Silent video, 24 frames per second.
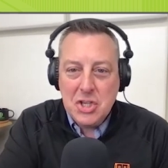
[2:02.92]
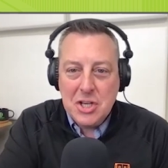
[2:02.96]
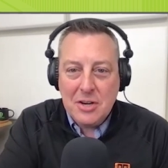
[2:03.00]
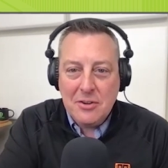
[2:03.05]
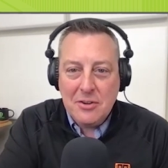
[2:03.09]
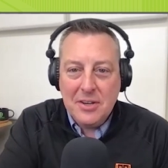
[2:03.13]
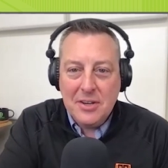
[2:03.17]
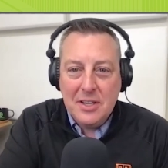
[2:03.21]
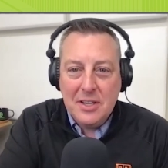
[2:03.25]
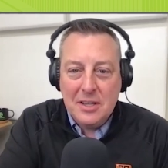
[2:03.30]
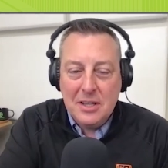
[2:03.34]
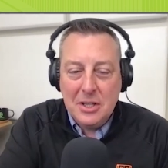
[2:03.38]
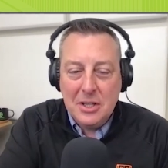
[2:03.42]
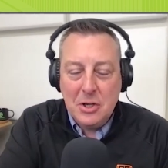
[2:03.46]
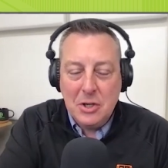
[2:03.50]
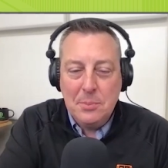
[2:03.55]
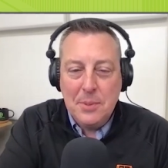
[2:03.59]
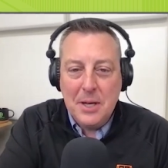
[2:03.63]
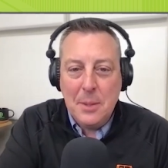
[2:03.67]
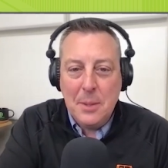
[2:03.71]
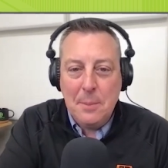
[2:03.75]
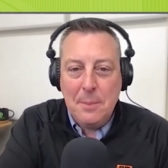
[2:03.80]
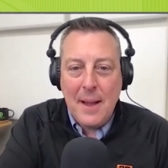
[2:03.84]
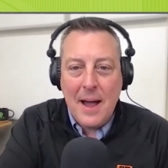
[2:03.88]
sharing a little
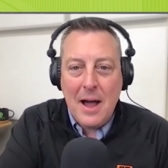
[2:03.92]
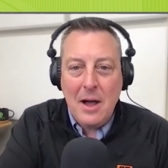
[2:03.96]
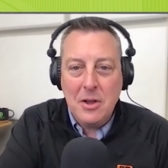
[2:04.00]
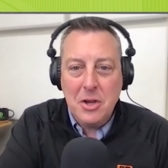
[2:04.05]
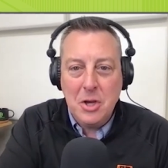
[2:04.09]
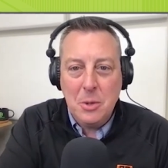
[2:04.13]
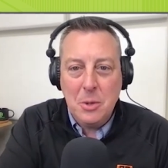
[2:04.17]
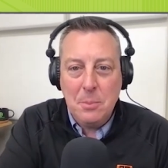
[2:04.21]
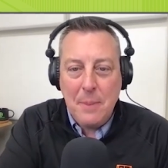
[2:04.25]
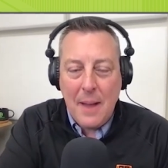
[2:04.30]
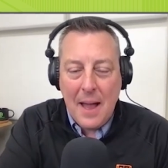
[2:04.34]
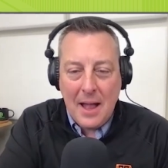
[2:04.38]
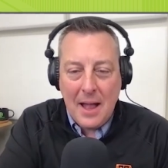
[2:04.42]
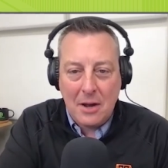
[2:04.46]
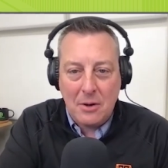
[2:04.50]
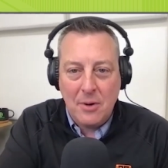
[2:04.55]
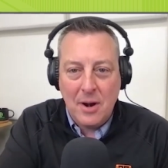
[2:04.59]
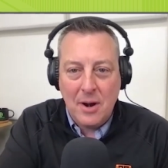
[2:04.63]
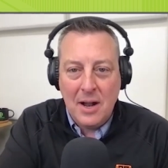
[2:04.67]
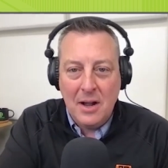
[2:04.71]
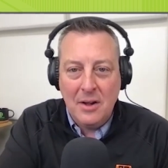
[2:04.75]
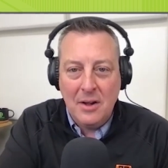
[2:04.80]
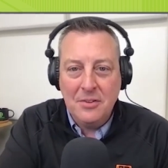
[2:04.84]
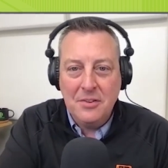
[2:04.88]
bit about your
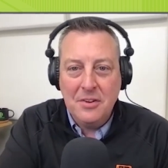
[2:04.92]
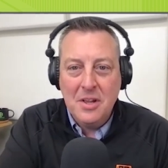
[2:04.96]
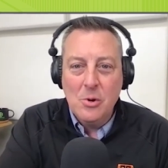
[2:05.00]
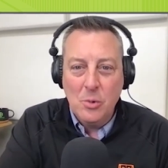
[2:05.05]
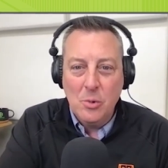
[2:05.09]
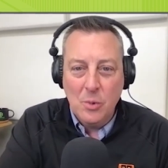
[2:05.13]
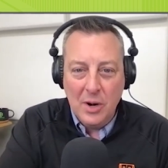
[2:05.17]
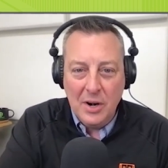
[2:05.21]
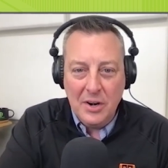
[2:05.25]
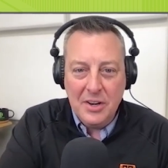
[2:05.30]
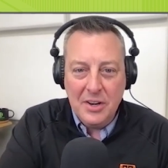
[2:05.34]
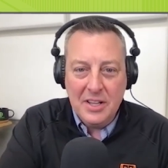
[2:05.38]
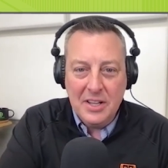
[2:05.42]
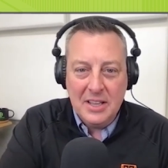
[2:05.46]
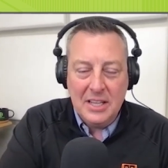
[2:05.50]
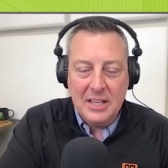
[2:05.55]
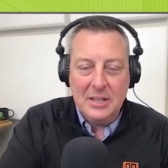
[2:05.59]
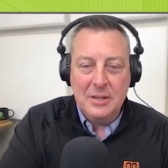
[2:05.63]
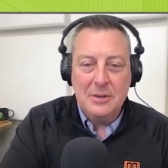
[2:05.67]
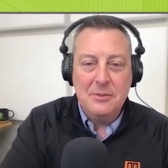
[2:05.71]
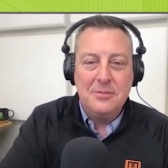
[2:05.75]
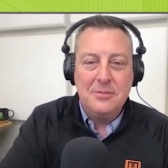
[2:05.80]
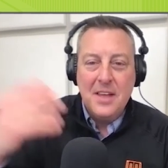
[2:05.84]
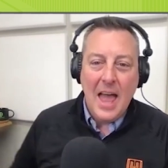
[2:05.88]
background, where you
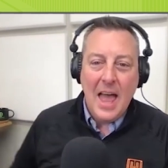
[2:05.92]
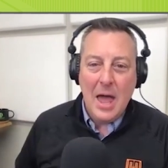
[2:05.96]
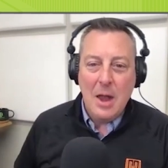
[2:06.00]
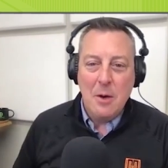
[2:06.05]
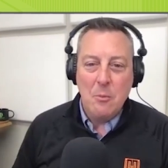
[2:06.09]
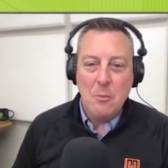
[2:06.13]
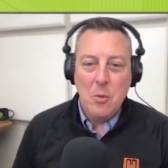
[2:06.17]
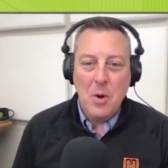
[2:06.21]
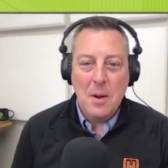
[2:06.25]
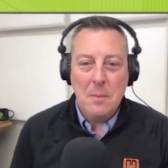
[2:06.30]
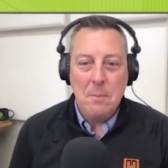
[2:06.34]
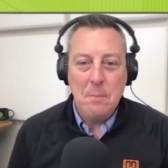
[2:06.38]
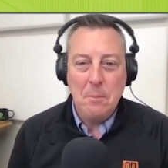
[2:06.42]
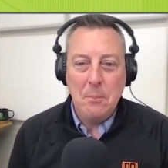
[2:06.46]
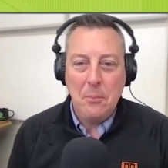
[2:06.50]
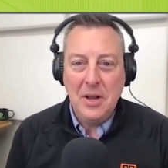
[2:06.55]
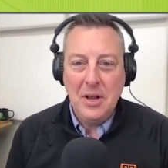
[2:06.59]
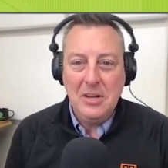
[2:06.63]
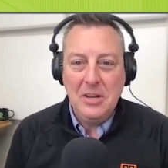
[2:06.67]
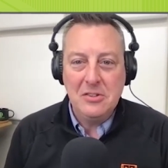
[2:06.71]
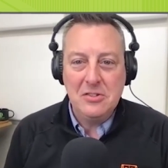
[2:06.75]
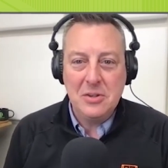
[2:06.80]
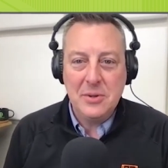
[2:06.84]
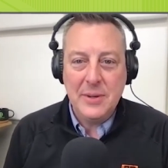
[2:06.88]
live, and what
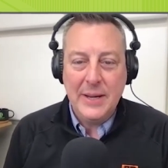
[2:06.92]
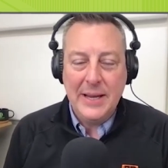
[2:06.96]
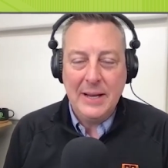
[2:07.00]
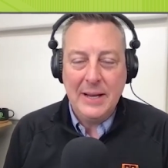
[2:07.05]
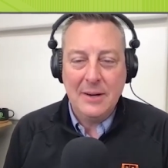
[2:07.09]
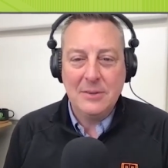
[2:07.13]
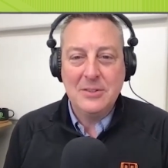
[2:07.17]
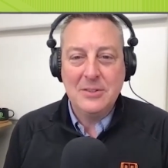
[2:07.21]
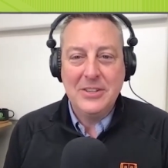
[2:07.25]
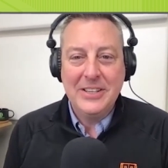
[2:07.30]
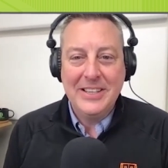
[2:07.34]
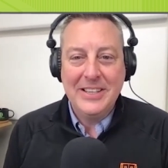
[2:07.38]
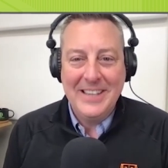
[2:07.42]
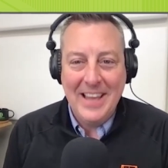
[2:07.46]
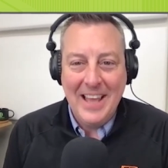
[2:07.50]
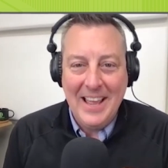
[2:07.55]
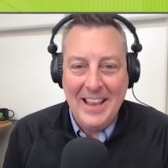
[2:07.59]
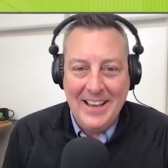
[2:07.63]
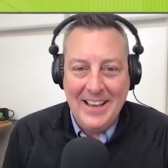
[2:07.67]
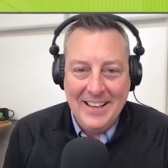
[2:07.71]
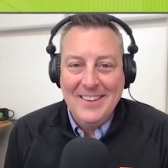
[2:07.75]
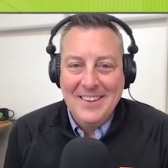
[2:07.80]
brings you here today?